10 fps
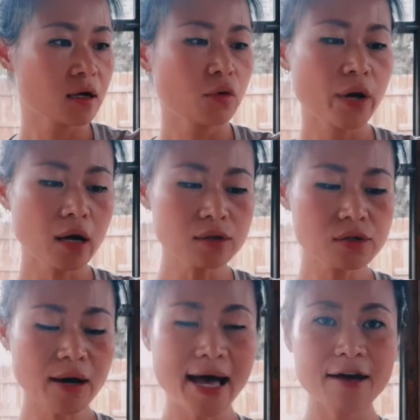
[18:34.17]
We
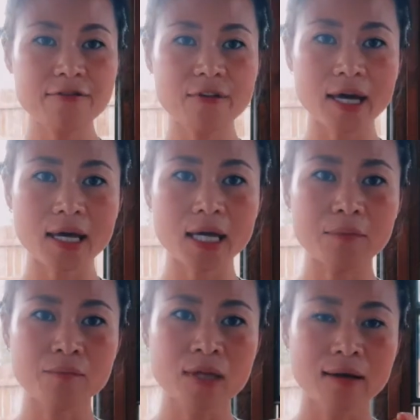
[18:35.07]
also have a
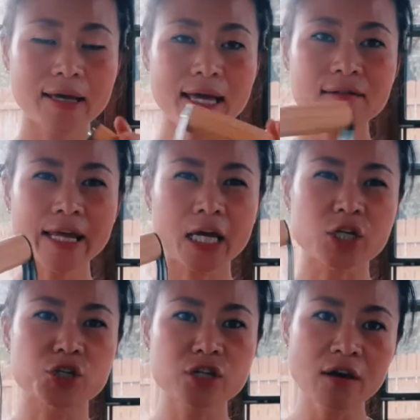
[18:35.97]
kind of like a
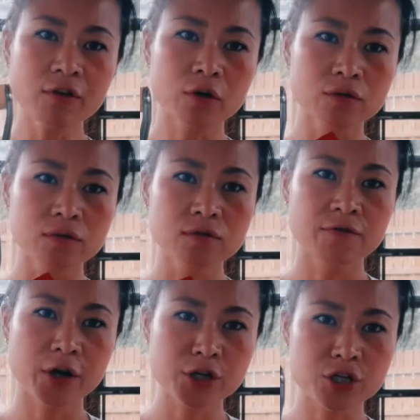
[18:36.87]
shovel
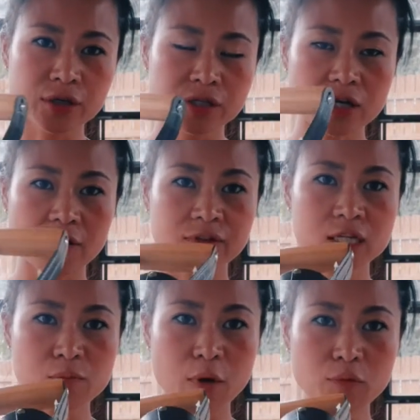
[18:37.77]
version of
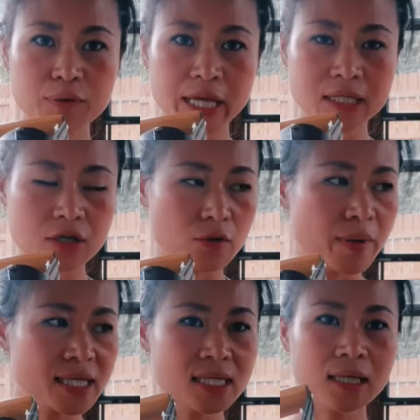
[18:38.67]
this bulb planter.
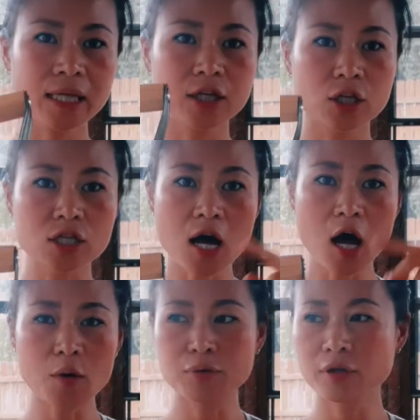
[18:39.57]
Basically, the
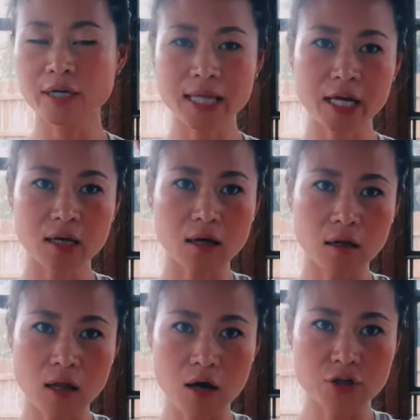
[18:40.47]
top look like a
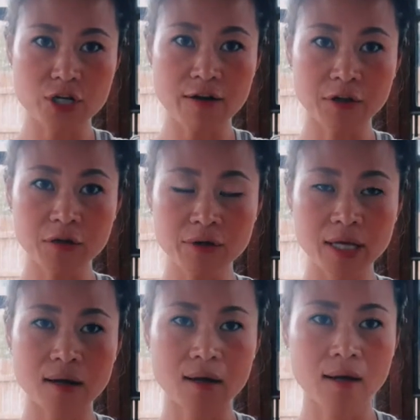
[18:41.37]
long shovel,
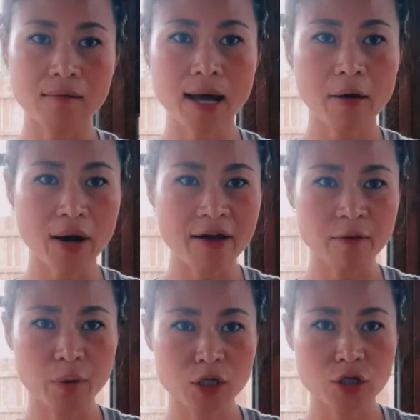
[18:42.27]
and I will have
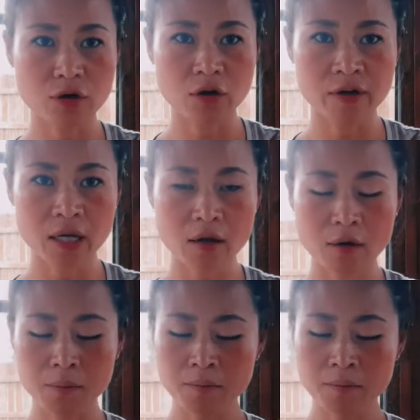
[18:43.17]
a picture over here.